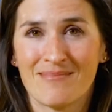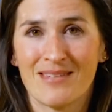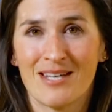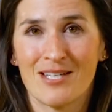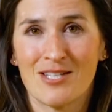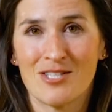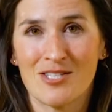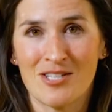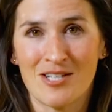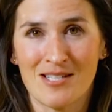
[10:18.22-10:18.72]

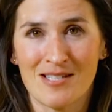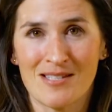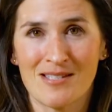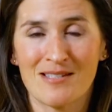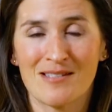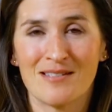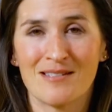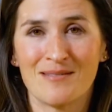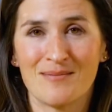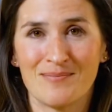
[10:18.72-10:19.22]
it's
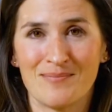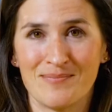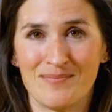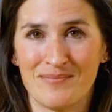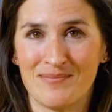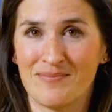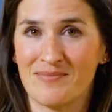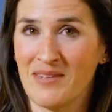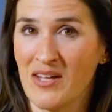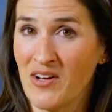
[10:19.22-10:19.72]
just,
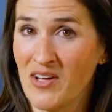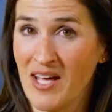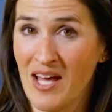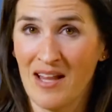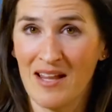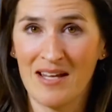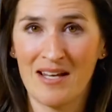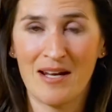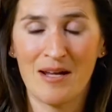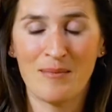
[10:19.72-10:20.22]
they're
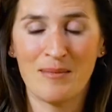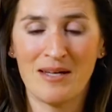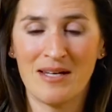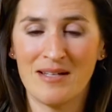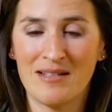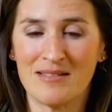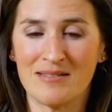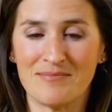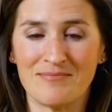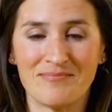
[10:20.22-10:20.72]
yelling at
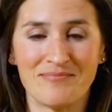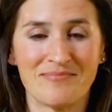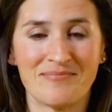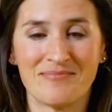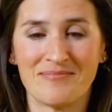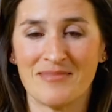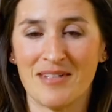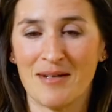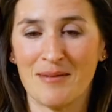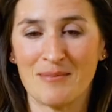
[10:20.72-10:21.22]
me and
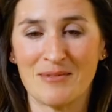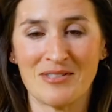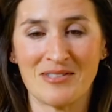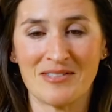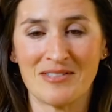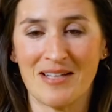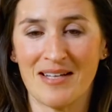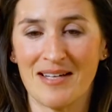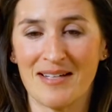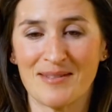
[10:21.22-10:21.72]
I'm
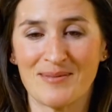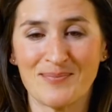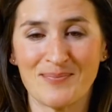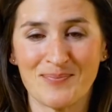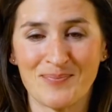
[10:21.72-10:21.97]
just like,